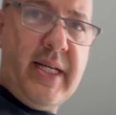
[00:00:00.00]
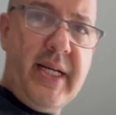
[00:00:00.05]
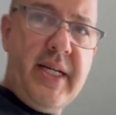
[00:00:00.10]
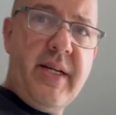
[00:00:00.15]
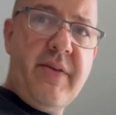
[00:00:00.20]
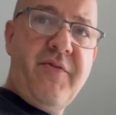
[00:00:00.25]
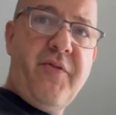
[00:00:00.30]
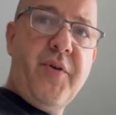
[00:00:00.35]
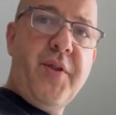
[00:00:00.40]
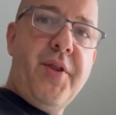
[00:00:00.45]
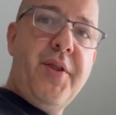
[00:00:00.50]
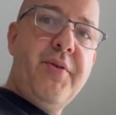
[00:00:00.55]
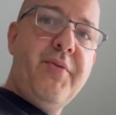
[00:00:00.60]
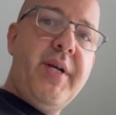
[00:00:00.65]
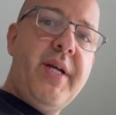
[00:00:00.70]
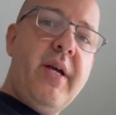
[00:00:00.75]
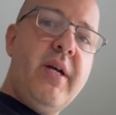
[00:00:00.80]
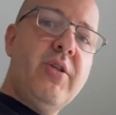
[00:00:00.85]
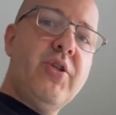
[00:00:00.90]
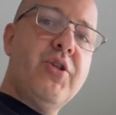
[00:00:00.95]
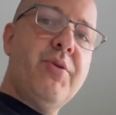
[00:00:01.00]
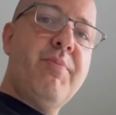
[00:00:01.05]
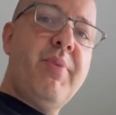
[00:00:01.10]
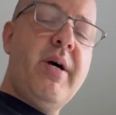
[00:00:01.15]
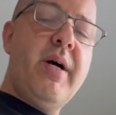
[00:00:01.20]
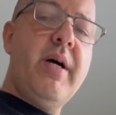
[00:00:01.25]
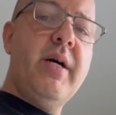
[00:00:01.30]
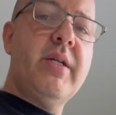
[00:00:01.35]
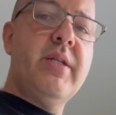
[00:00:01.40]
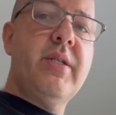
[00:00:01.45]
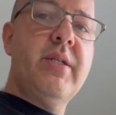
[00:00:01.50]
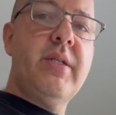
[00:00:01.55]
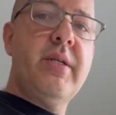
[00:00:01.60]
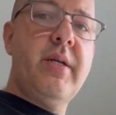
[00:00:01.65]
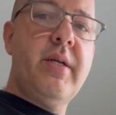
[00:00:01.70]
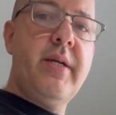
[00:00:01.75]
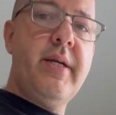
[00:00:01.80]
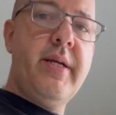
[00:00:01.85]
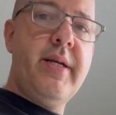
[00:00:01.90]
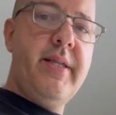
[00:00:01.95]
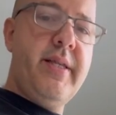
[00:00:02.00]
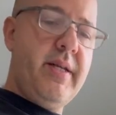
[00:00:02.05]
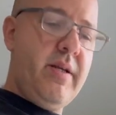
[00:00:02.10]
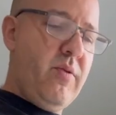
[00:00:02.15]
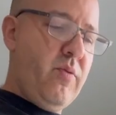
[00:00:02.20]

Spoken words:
it for $300, and then he